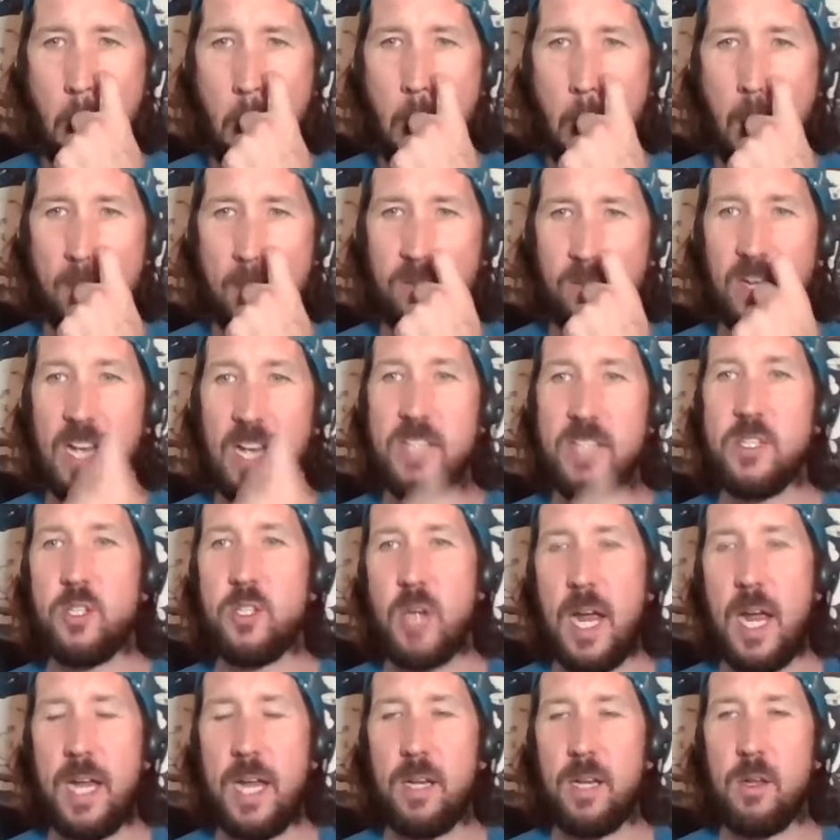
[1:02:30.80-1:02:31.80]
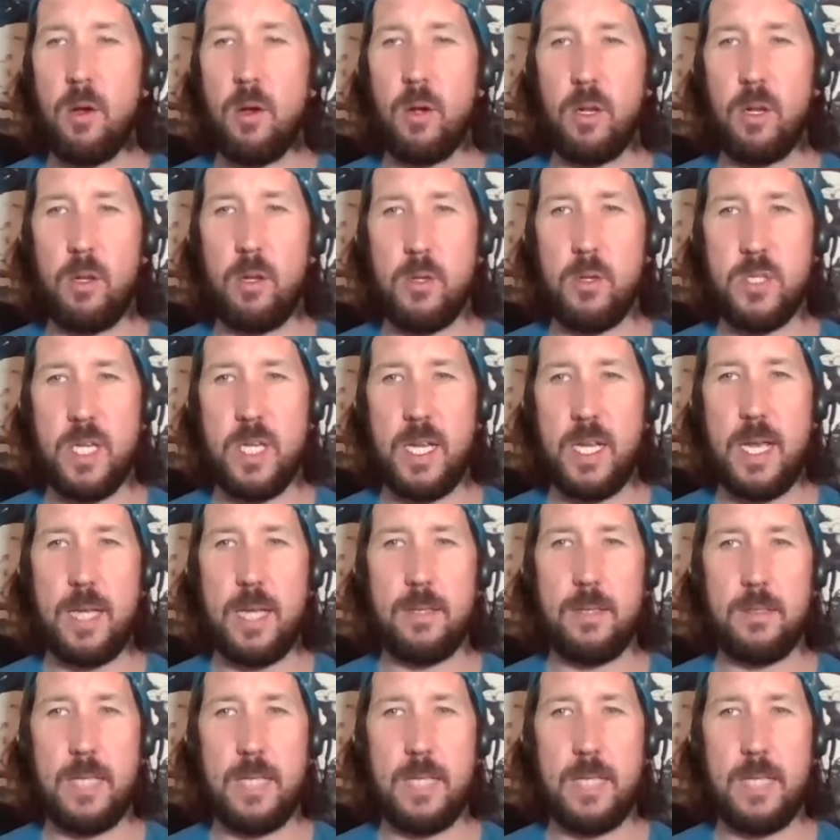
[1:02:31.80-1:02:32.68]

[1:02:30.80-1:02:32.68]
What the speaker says: Have you guys tried Coca Noche yet?